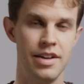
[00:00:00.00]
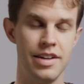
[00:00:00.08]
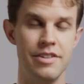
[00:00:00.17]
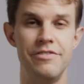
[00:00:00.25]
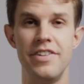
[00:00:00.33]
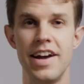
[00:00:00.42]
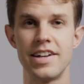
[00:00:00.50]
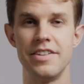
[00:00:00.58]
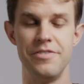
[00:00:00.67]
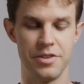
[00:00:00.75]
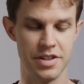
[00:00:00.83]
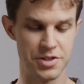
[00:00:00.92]
In fact,
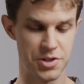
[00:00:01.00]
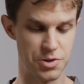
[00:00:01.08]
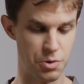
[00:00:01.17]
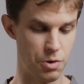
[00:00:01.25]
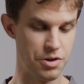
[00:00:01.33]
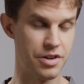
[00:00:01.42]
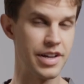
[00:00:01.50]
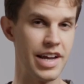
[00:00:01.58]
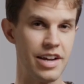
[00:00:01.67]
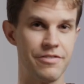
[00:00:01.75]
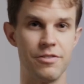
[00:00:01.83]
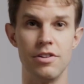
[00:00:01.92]
if you're going to store your
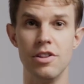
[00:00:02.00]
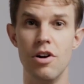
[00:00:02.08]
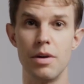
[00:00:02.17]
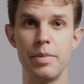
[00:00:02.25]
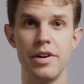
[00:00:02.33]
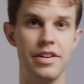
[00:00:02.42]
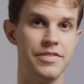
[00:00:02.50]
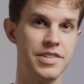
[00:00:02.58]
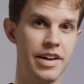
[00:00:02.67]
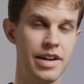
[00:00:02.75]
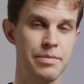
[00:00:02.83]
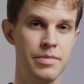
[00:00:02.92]
cake for a long period of
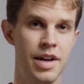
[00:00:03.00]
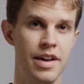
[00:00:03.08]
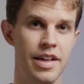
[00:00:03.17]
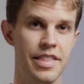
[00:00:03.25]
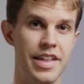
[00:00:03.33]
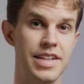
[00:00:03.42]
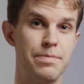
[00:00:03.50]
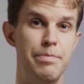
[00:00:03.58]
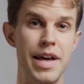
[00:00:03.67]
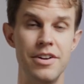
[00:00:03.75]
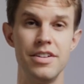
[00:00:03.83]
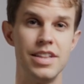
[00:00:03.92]
time, then it's
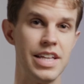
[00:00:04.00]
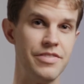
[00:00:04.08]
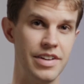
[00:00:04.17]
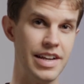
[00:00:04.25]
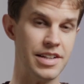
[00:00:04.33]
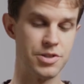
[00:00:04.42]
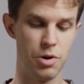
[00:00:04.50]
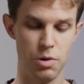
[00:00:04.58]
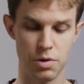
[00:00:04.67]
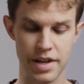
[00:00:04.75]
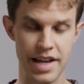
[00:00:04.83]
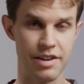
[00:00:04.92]
better to leave it in its
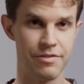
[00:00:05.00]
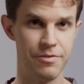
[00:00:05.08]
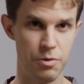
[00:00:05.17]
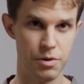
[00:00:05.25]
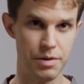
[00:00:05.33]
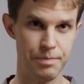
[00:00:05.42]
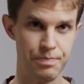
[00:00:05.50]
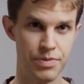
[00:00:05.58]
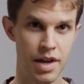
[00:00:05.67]
whole cake form.